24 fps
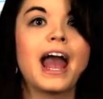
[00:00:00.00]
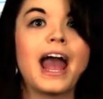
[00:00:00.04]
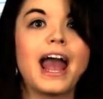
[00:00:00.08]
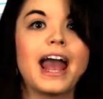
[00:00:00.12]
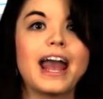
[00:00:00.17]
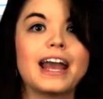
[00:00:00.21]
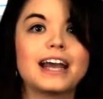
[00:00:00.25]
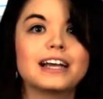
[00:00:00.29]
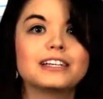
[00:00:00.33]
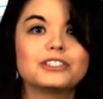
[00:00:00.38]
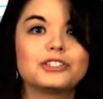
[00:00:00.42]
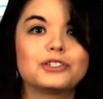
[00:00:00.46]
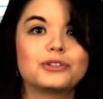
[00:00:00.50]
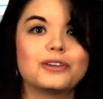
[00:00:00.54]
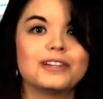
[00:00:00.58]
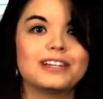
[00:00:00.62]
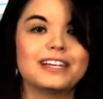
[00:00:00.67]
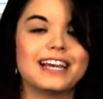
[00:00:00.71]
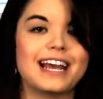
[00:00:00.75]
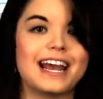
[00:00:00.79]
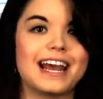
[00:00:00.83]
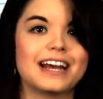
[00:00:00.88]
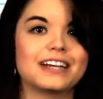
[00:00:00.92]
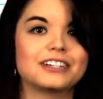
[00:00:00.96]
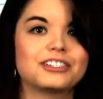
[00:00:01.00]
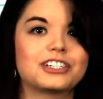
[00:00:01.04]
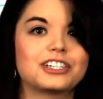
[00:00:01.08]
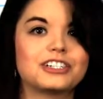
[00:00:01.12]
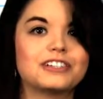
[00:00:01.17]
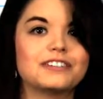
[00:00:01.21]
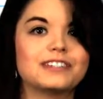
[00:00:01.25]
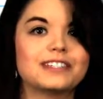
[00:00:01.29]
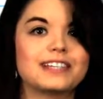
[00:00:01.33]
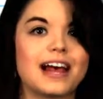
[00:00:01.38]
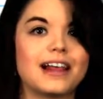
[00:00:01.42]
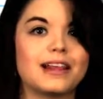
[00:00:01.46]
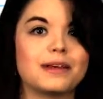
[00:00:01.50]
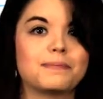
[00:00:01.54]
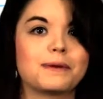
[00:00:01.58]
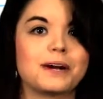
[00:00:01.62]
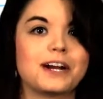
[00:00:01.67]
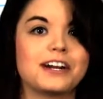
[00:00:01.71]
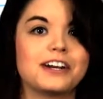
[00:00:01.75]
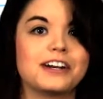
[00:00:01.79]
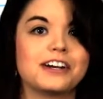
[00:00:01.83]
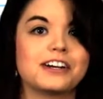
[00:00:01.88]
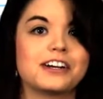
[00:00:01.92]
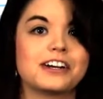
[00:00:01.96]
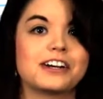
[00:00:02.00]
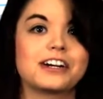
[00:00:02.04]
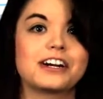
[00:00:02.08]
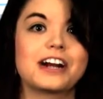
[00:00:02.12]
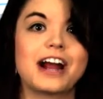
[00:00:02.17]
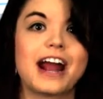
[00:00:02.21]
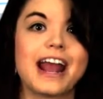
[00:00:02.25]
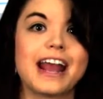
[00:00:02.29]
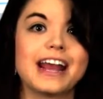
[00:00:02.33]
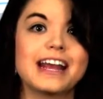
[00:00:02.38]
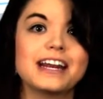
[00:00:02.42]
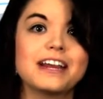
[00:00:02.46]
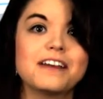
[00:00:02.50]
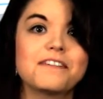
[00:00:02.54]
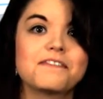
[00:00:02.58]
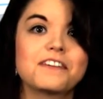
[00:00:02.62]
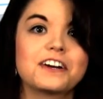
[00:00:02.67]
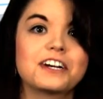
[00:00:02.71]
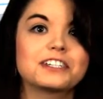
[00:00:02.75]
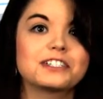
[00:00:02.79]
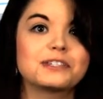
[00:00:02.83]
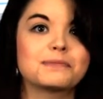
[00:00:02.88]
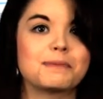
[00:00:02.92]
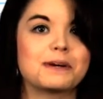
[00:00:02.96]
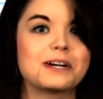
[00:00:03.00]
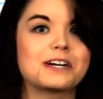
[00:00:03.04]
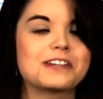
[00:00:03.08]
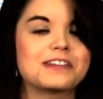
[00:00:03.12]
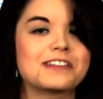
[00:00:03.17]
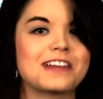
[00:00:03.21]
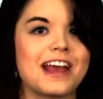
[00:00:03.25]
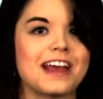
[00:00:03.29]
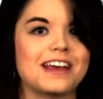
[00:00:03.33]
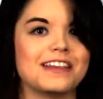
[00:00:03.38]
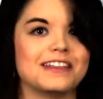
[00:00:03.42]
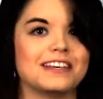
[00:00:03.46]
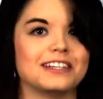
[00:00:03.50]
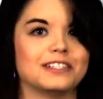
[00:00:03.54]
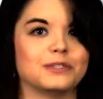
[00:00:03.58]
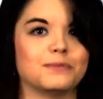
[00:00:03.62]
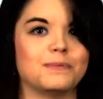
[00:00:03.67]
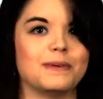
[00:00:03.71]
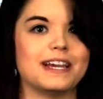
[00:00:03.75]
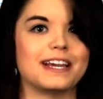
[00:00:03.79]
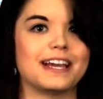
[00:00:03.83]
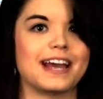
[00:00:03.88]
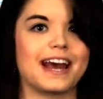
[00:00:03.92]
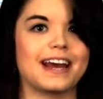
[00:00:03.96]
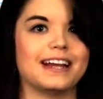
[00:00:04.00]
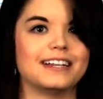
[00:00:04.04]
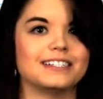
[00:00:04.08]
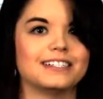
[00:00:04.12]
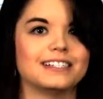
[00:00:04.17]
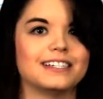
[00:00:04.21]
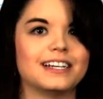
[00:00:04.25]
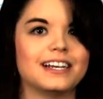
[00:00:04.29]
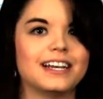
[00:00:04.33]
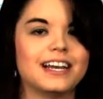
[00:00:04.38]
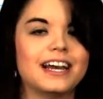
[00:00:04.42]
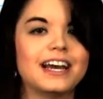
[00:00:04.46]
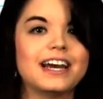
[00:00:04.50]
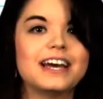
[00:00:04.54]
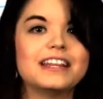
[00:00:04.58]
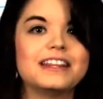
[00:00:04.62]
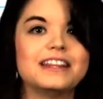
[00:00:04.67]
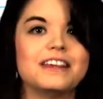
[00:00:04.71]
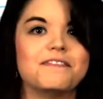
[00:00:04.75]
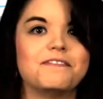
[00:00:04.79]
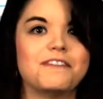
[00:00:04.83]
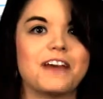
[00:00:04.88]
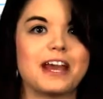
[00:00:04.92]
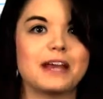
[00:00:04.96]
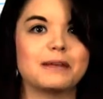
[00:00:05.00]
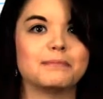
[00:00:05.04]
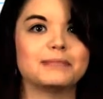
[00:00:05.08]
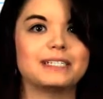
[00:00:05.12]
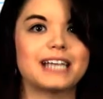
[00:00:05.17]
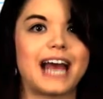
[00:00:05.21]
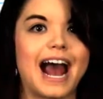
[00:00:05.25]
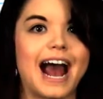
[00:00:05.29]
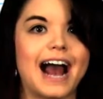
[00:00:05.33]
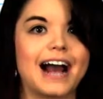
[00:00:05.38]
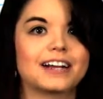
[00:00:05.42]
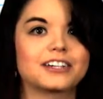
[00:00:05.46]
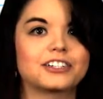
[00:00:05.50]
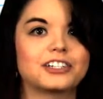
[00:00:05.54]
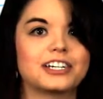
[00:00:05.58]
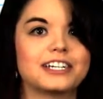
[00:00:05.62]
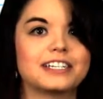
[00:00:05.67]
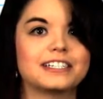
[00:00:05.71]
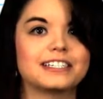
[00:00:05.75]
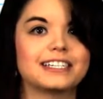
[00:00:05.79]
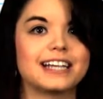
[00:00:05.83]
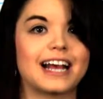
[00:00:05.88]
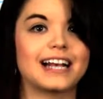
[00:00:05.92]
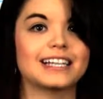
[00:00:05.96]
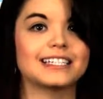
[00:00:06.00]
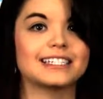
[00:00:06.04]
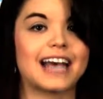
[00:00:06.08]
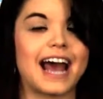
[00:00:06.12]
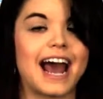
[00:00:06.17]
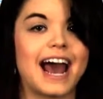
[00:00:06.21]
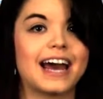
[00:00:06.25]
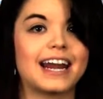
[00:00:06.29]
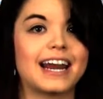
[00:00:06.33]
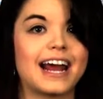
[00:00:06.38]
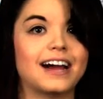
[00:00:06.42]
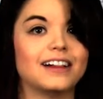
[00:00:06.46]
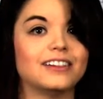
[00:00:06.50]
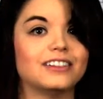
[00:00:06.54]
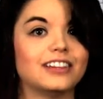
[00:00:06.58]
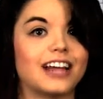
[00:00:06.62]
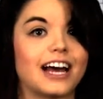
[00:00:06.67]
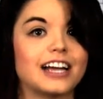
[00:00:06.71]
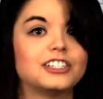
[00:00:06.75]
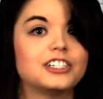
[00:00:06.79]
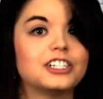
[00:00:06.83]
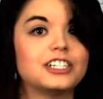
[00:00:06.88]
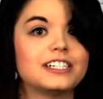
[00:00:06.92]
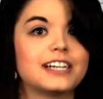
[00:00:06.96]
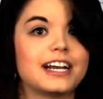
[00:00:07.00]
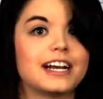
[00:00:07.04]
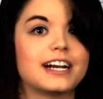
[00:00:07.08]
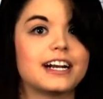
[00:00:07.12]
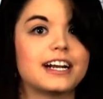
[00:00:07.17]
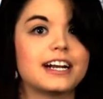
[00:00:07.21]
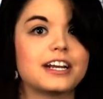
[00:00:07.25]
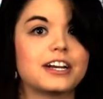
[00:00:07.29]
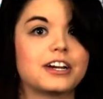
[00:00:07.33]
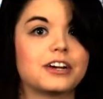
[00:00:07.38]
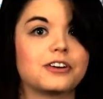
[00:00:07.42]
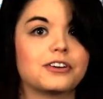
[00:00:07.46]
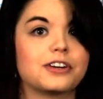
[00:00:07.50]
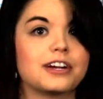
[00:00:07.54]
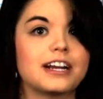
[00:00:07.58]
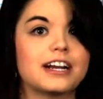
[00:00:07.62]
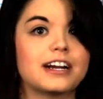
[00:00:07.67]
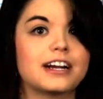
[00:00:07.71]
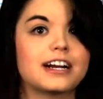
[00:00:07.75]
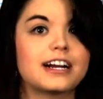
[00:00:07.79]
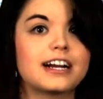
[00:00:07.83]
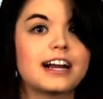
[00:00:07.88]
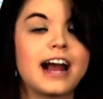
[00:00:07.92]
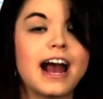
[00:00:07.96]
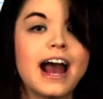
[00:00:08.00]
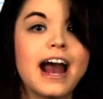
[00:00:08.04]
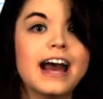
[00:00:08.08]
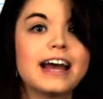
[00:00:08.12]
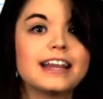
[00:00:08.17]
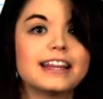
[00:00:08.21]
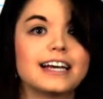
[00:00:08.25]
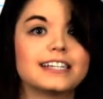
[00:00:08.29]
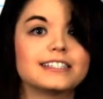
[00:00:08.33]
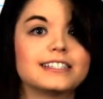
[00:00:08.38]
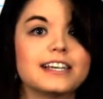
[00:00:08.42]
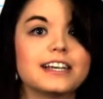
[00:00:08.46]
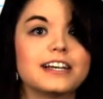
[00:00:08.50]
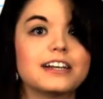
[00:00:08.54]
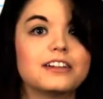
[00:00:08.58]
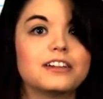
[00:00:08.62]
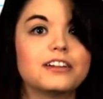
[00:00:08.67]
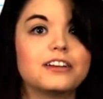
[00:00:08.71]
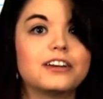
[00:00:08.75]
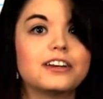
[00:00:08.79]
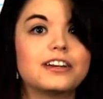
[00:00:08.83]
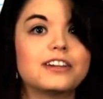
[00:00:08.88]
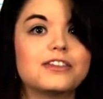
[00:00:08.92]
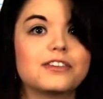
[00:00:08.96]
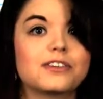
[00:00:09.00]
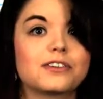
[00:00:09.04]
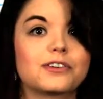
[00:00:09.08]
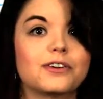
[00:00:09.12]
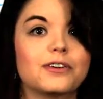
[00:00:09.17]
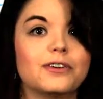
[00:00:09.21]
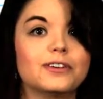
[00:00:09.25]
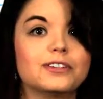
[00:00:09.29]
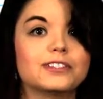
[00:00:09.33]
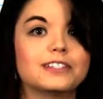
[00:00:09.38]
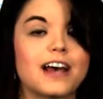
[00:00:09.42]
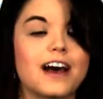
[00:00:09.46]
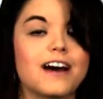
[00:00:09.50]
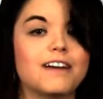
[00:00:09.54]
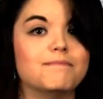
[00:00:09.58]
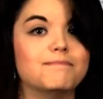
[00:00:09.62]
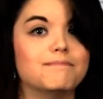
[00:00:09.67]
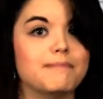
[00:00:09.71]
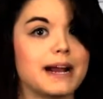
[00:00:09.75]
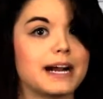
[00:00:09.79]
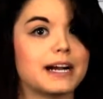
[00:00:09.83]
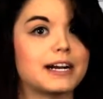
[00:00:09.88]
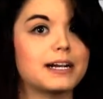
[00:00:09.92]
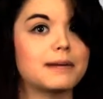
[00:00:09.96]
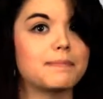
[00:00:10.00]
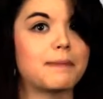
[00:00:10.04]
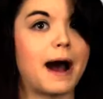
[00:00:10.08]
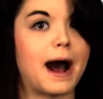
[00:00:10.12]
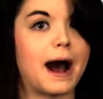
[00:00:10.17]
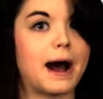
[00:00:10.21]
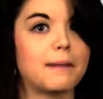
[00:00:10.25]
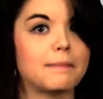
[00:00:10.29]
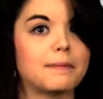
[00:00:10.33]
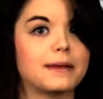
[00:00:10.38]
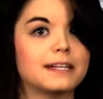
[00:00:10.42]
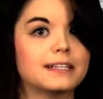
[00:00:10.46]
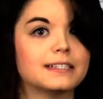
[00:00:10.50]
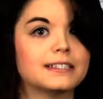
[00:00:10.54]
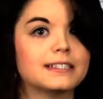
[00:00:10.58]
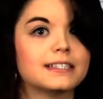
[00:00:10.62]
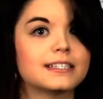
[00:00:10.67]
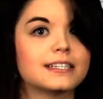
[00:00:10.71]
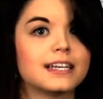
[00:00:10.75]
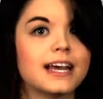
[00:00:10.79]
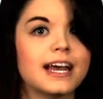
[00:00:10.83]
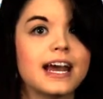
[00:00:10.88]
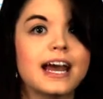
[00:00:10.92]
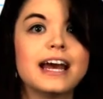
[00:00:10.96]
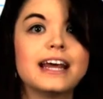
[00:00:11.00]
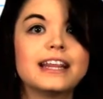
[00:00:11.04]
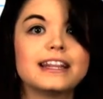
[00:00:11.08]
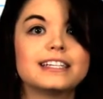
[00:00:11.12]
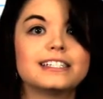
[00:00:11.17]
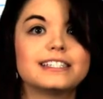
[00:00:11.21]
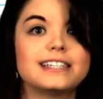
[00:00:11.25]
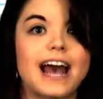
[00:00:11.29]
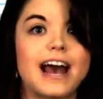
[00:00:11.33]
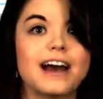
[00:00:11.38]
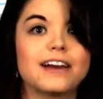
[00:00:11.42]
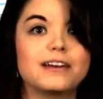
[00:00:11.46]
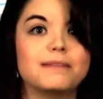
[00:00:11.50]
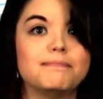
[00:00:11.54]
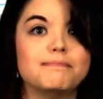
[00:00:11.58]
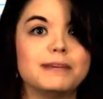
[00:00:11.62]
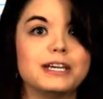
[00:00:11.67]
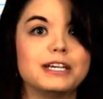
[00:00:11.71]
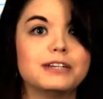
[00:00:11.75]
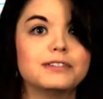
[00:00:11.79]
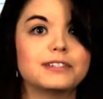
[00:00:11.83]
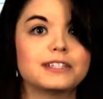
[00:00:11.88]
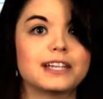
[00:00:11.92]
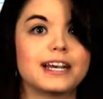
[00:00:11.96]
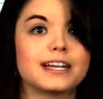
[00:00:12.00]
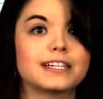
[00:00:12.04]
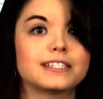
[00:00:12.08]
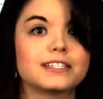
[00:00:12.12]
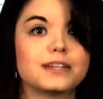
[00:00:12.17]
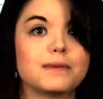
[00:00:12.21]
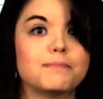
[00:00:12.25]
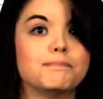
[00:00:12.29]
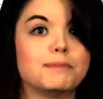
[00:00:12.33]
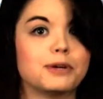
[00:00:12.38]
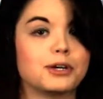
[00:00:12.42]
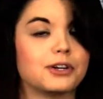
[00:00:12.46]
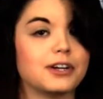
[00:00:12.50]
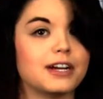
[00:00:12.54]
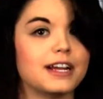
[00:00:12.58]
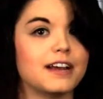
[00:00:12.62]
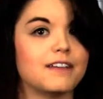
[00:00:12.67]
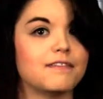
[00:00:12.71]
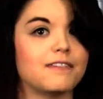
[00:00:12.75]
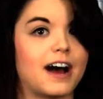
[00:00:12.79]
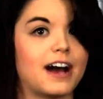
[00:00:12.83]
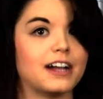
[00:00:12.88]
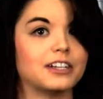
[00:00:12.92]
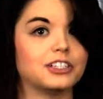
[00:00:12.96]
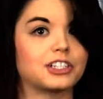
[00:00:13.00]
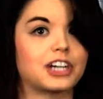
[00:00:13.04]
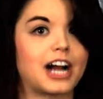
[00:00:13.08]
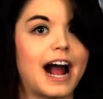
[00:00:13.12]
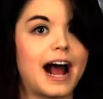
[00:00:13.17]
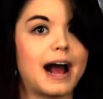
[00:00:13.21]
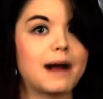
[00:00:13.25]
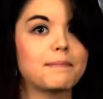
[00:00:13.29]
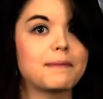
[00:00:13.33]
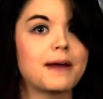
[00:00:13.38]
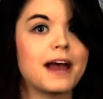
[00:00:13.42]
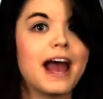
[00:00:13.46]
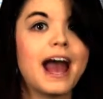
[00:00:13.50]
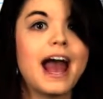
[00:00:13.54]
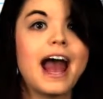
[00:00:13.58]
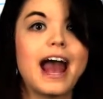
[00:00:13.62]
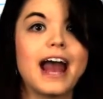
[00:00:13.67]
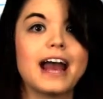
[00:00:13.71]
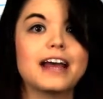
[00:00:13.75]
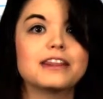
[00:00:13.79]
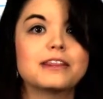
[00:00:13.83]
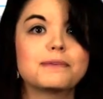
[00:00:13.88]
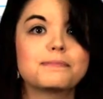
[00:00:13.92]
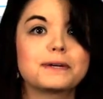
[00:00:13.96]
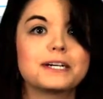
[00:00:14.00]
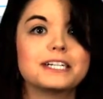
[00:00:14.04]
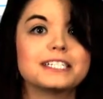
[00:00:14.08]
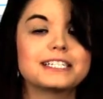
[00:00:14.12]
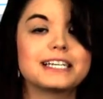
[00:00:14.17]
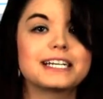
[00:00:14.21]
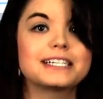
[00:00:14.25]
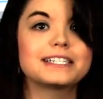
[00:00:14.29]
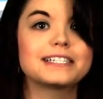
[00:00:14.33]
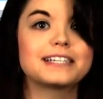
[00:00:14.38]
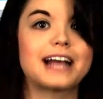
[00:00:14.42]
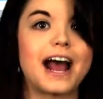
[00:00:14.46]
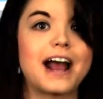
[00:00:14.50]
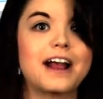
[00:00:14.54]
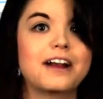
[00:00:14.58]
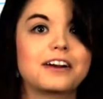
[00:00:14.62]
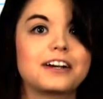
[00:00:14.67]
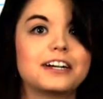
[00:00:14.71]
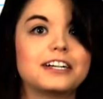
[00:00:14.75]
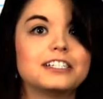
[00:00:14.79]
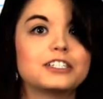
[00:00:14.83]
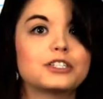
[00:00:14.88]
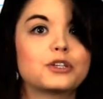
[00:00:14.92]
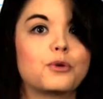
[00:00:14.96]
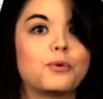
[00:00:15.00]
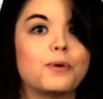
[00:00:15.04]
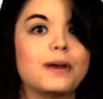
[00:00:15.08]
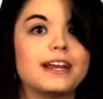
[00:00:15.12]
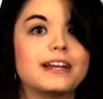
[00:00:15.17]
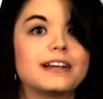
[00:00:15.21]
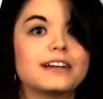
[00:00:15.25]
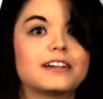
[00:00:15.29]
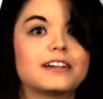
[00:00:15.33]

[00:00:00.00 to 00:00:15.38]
And Julie Andrews celebrated her 81st birthday this weekend. The famed actress has had a legendary career that's included the roles of Mary Poppins, The Sound of Music's Maria von Trapp, and The Princess Diaries' Queen